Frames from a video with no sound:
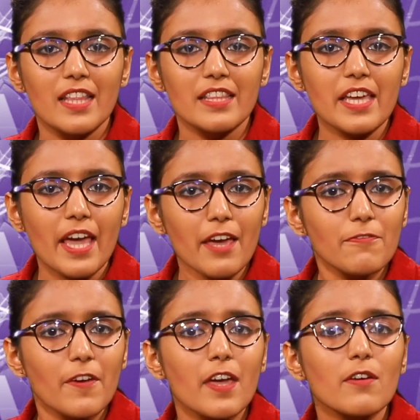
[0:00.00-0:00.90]
The
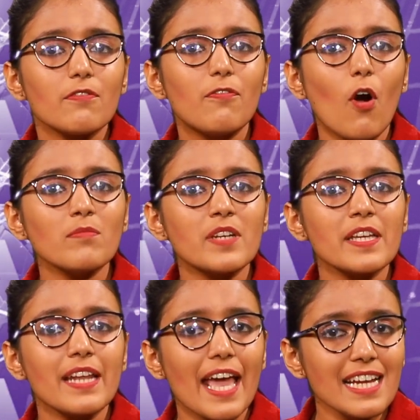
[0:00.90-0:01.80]
FA, formed in
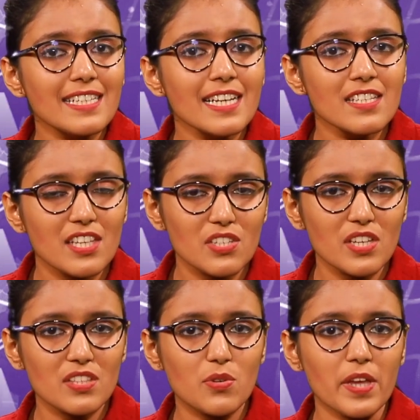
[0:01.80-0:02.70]

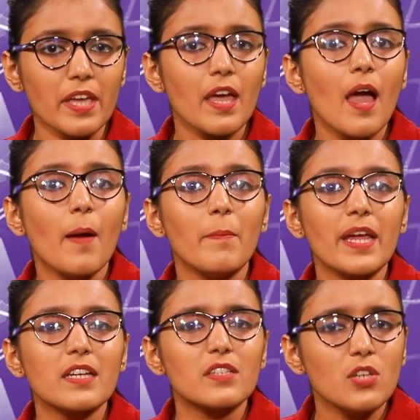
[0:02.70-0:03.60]
1863,
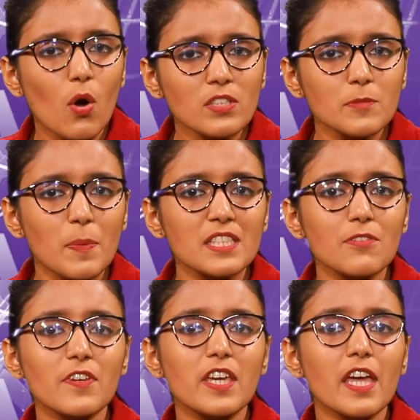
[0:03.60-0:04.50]
made no
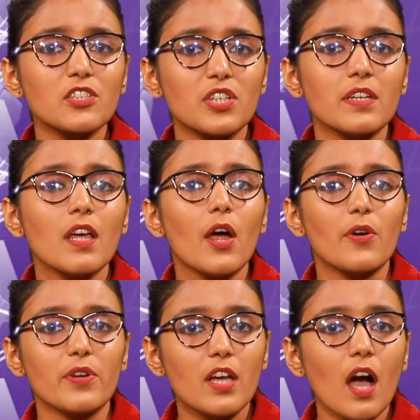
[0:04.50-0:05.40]
specification
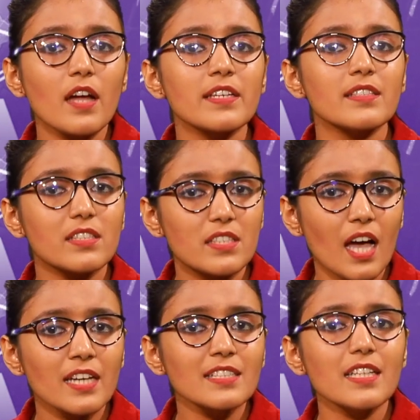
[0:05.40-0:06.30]
regarding the
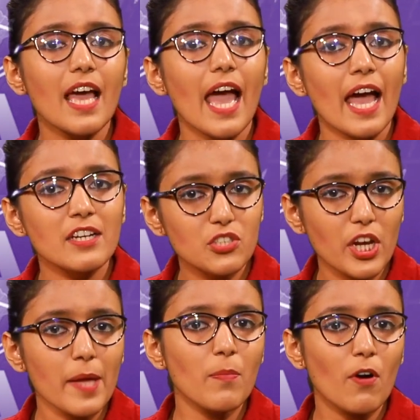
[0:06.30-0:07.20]
size and
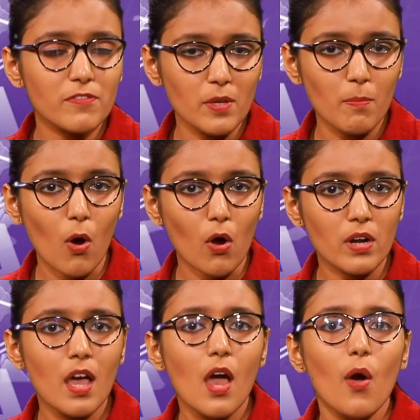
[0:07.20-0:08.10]
shape of the ball
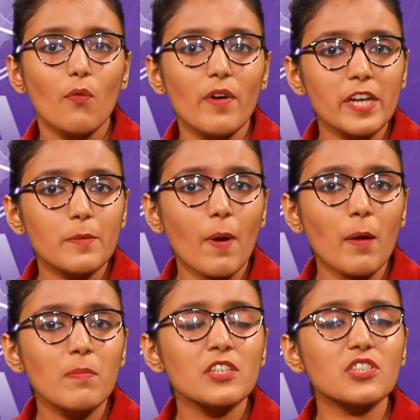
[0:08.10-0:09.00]
when it
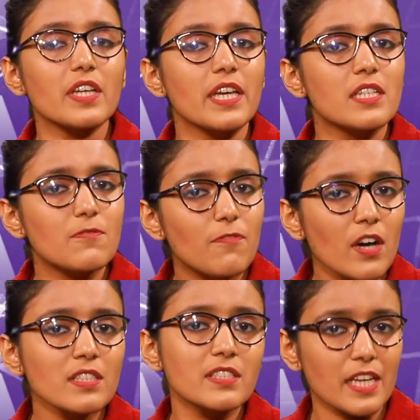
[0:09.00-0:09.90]
published its
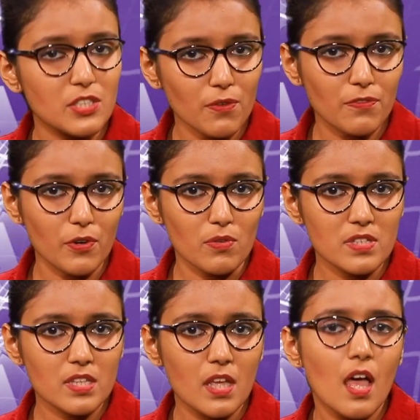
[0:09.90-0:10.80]
first set of
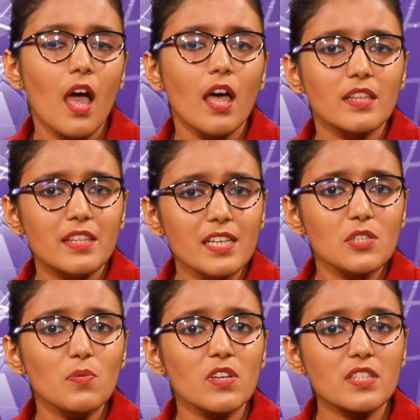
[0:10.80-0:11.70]
rules.
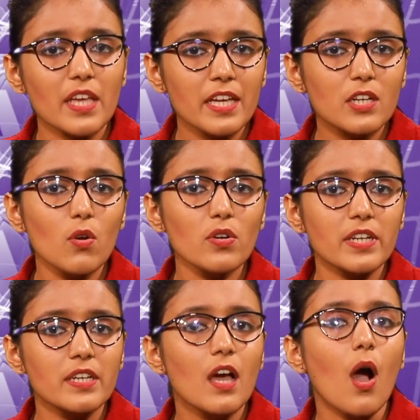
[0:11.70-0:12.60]
This was
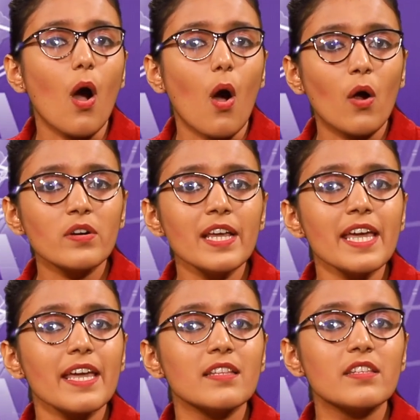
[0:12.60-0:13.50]
included
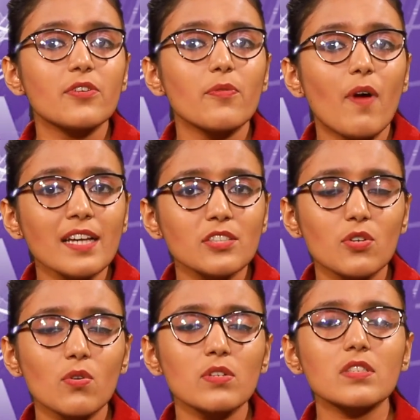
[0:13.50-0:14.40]
only in the revised
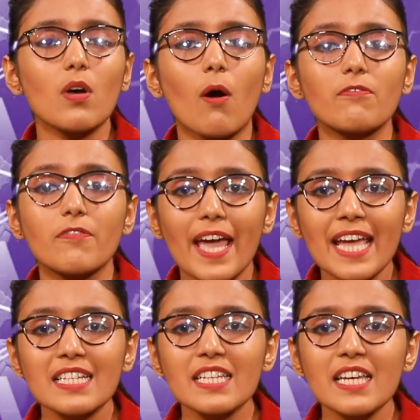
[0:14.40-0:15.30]
rules of
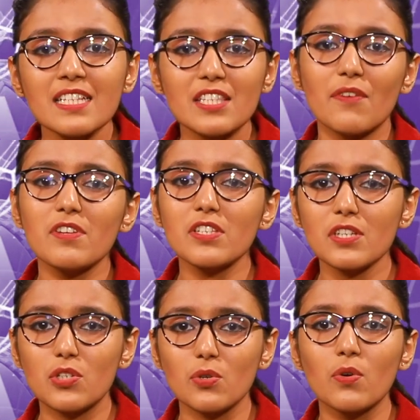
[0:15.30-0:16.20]

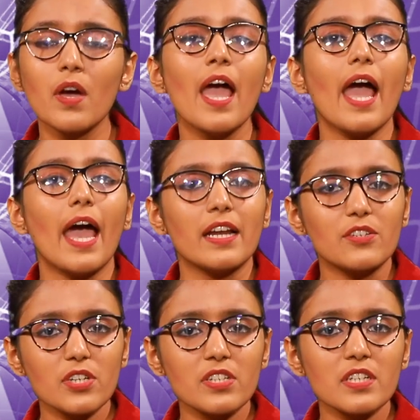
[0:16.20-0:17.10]
1872 and
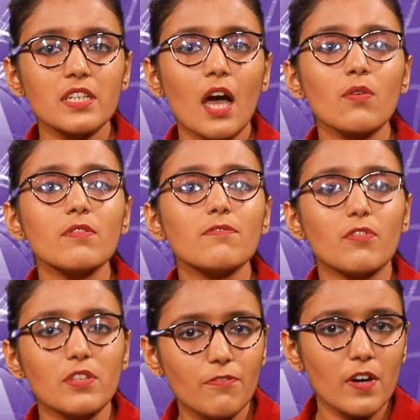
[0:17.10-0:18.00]
written down
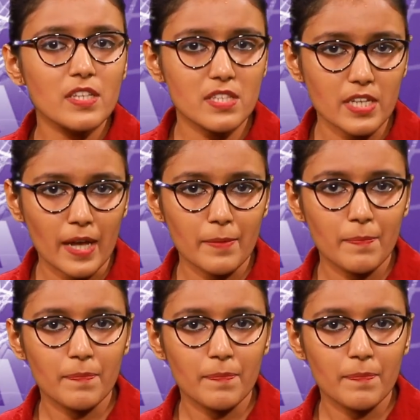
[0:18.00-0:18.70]
for the first time.